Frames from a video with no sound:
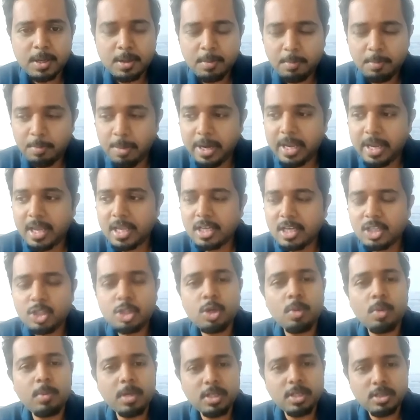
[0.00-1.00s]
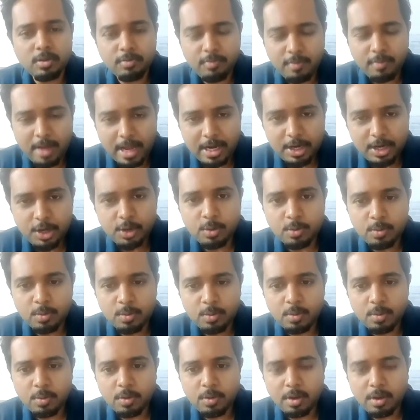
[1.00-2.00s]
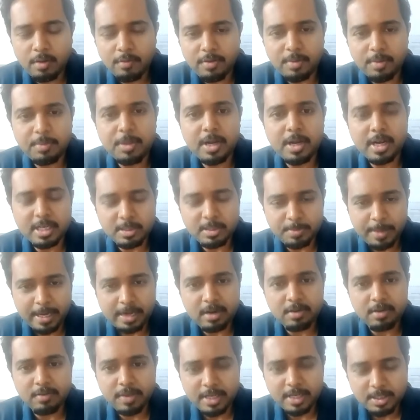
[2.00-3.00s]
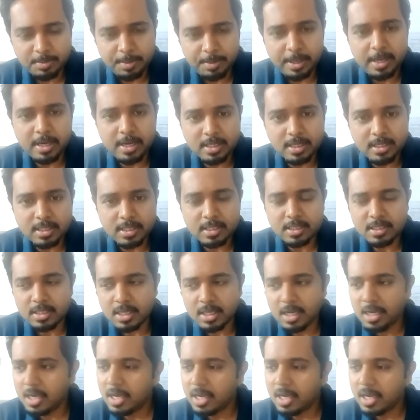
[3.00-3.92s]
bring in so much of value uh, from their respective experiences,